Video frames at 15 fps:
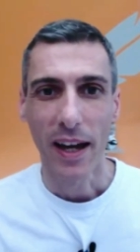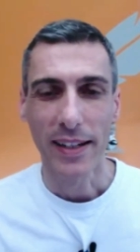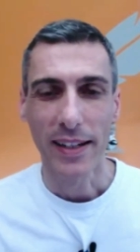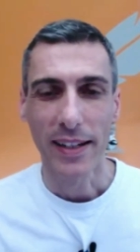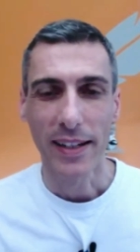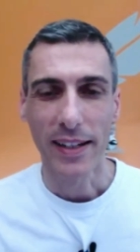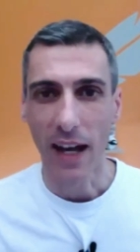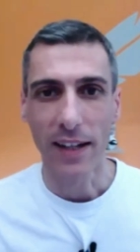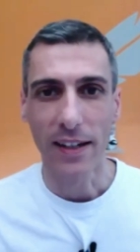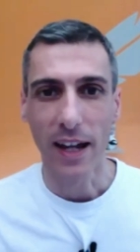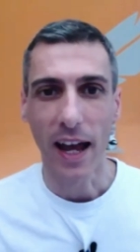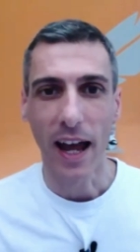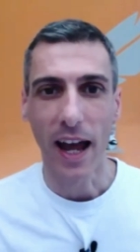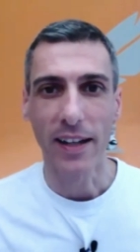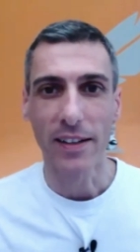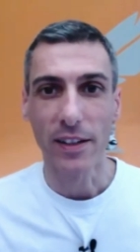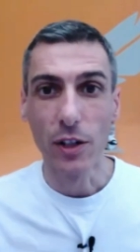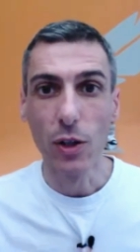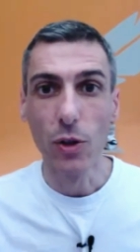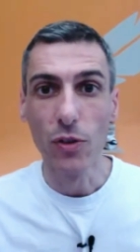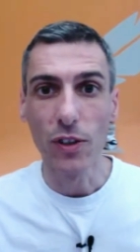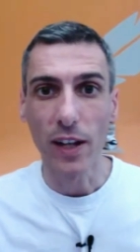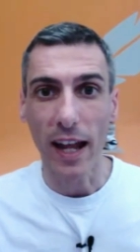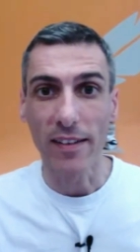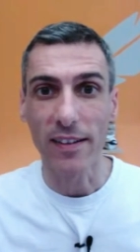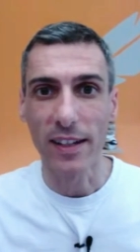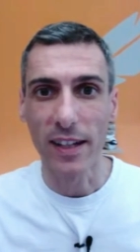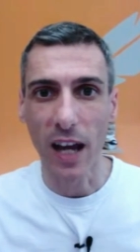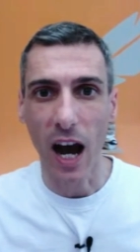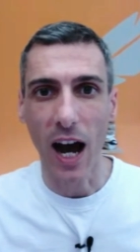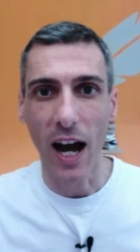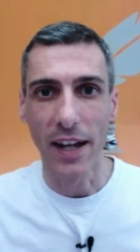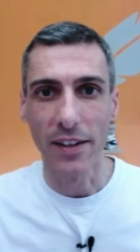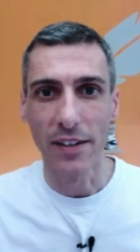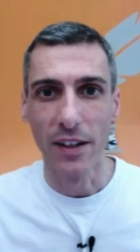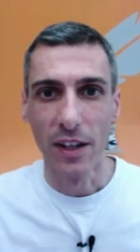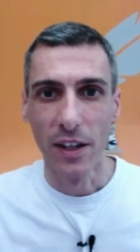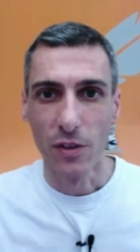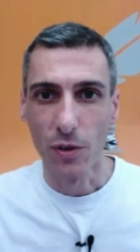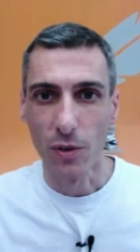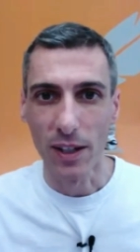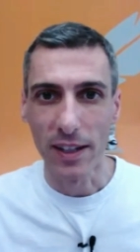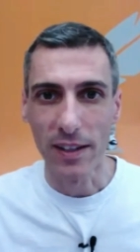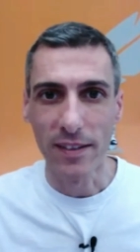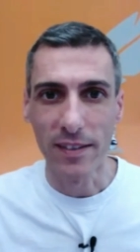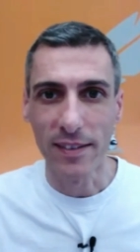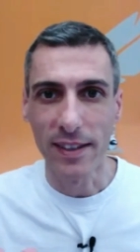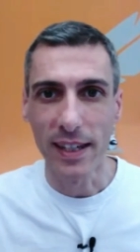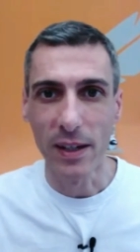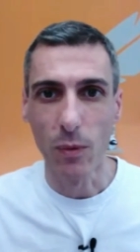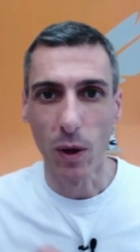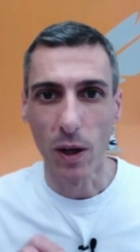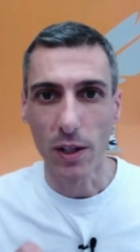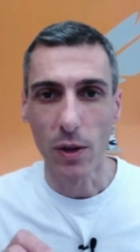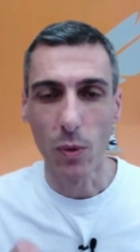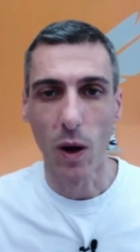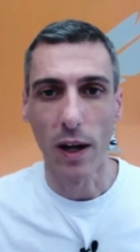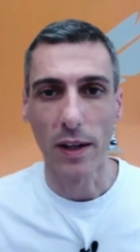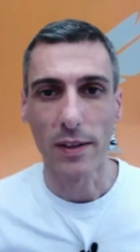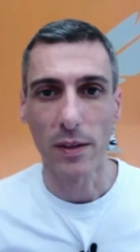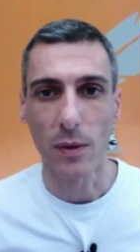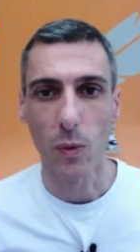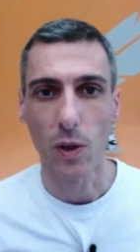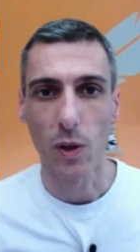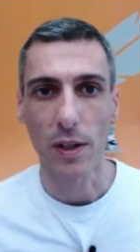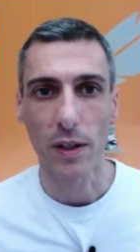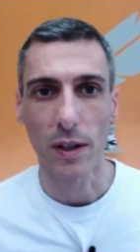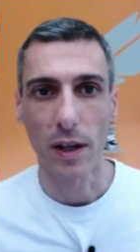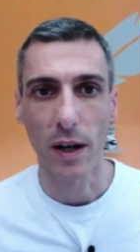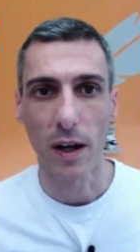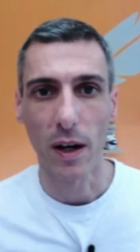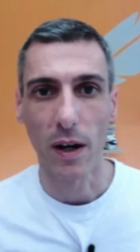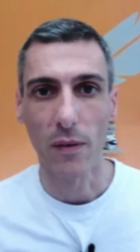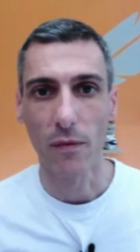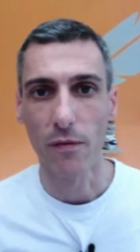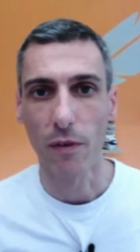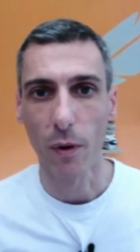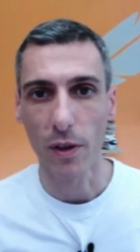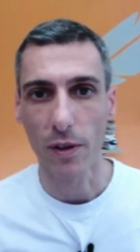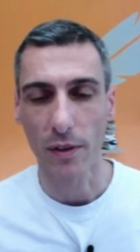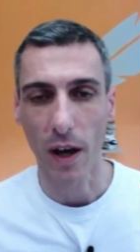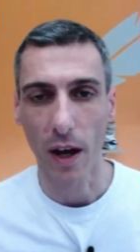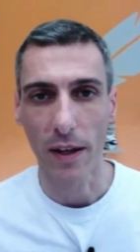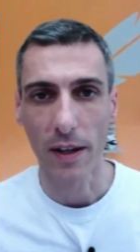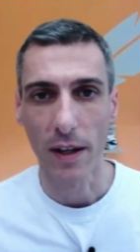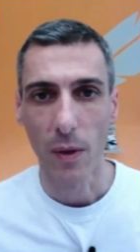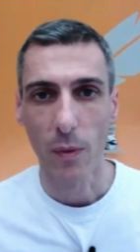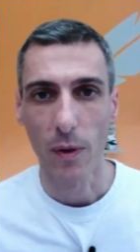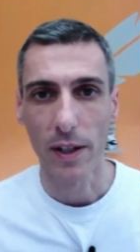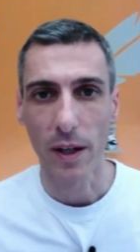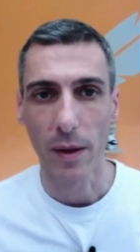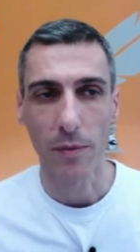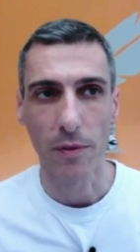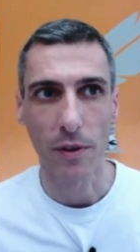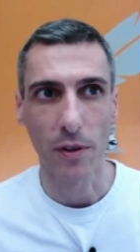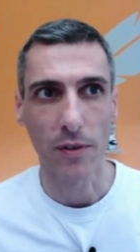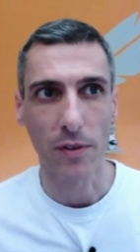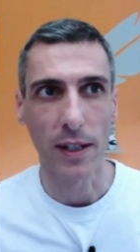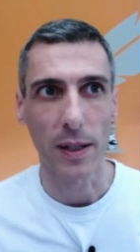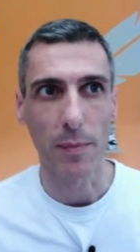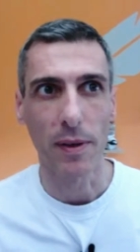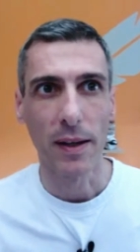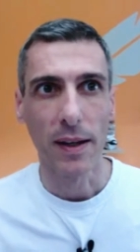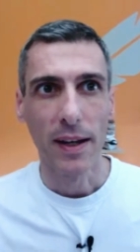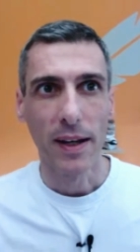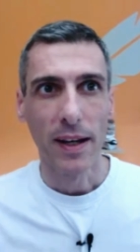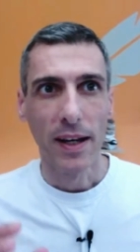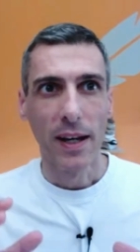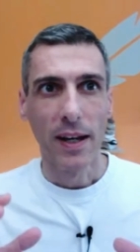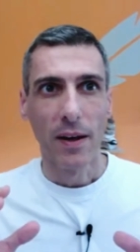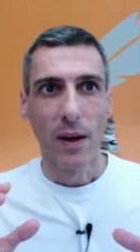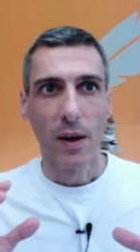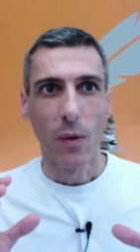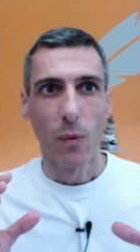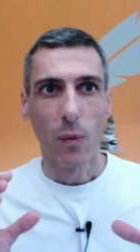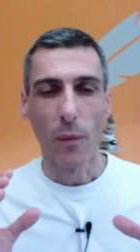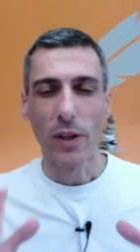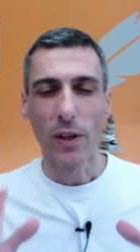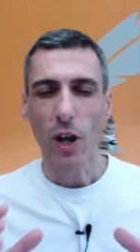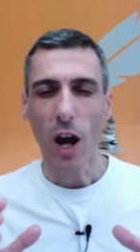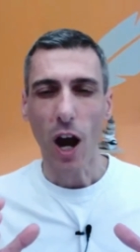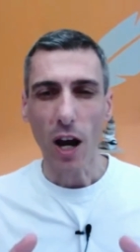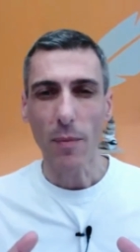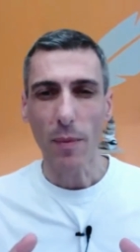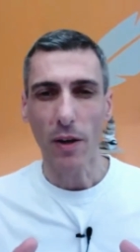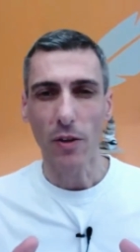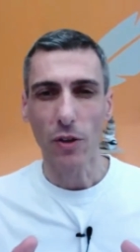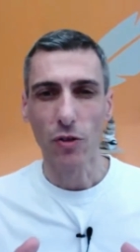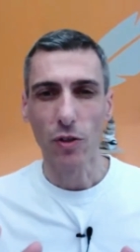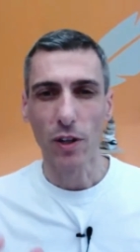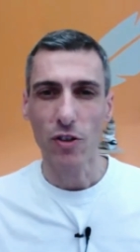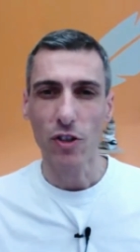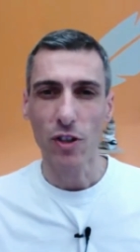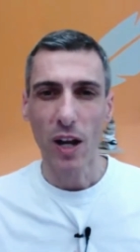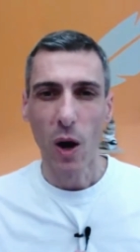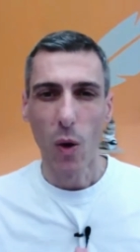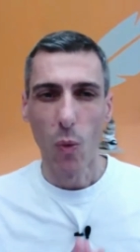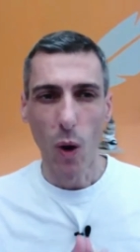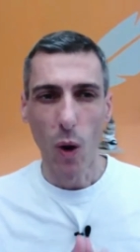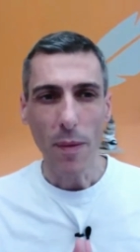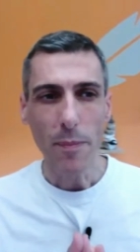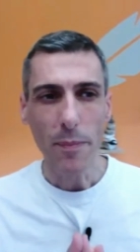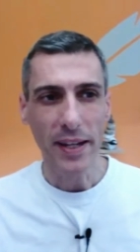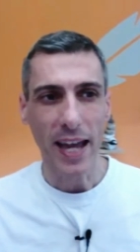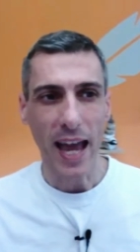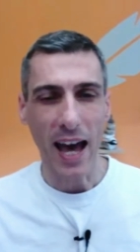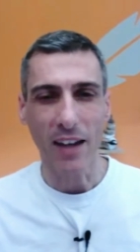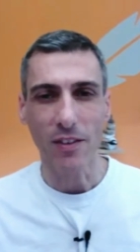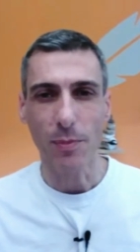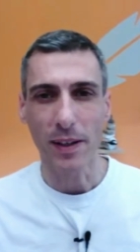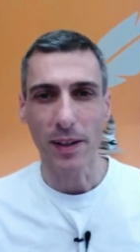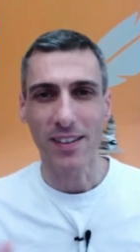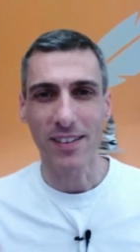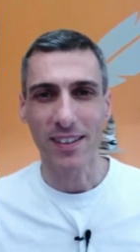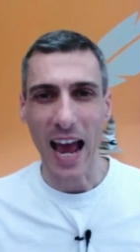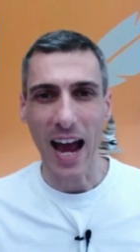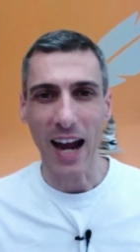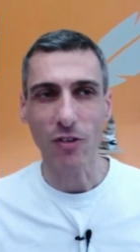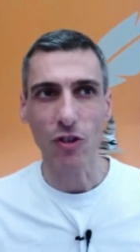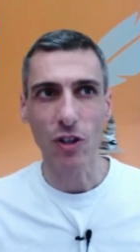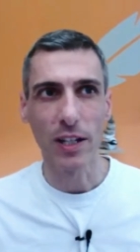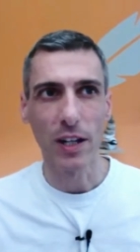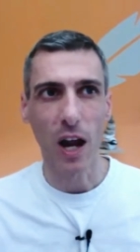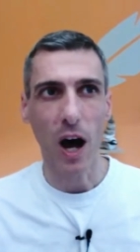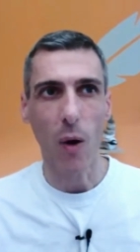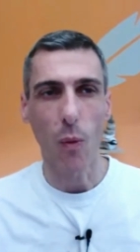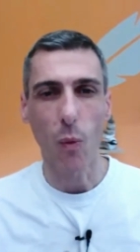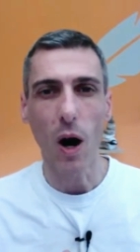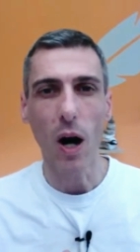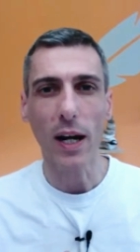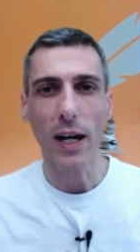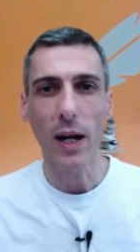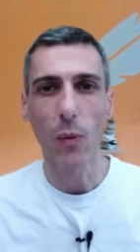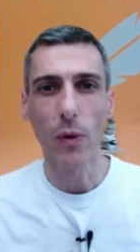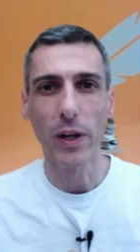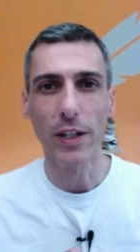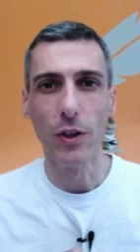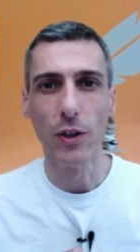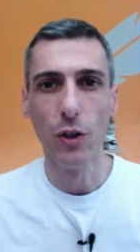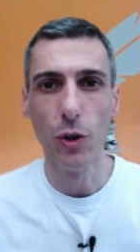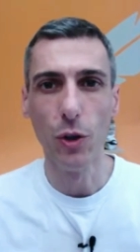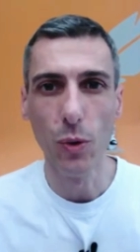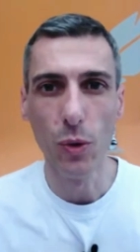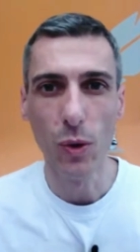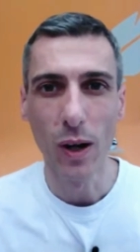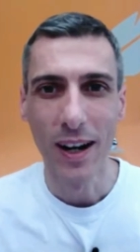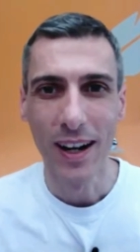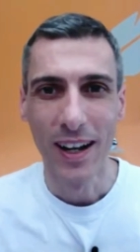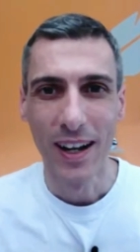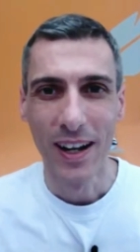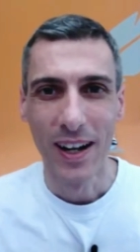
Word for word: and use it as a guide to really see what you want to work and focus on when it comes to your sleep. When we're talking about nutrition, one big aspect is actually not what can we do,